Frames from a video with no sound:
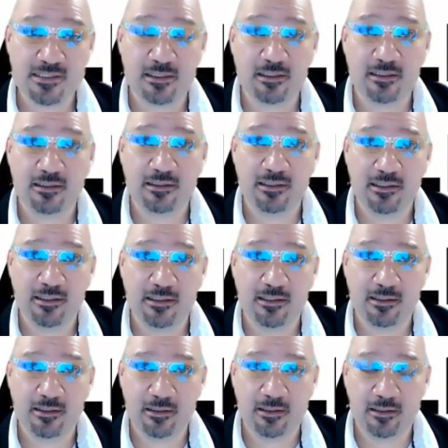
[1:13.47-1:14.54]
in
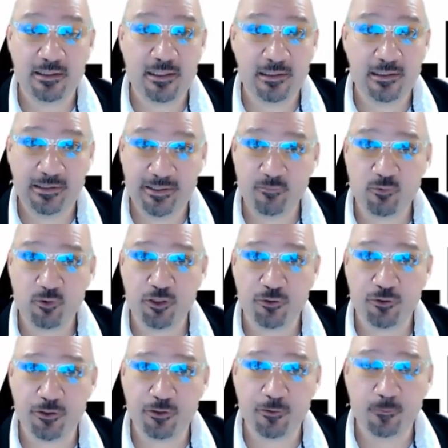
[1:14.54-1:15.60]
a labor
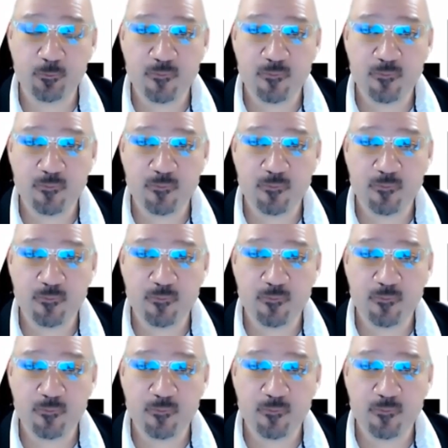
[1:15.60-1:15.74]
union,